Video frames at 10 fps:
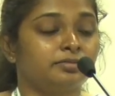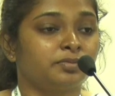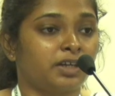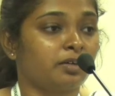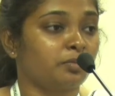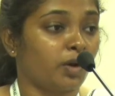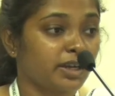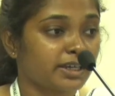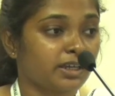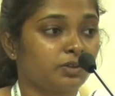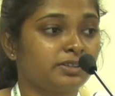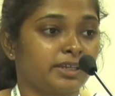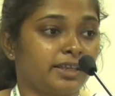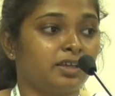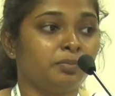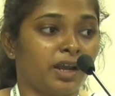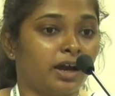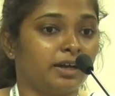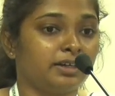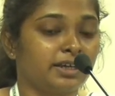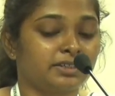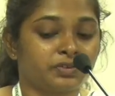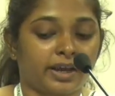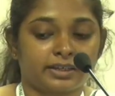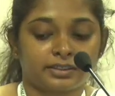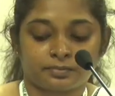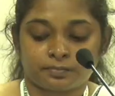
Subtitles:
drug molecules in the plant extract.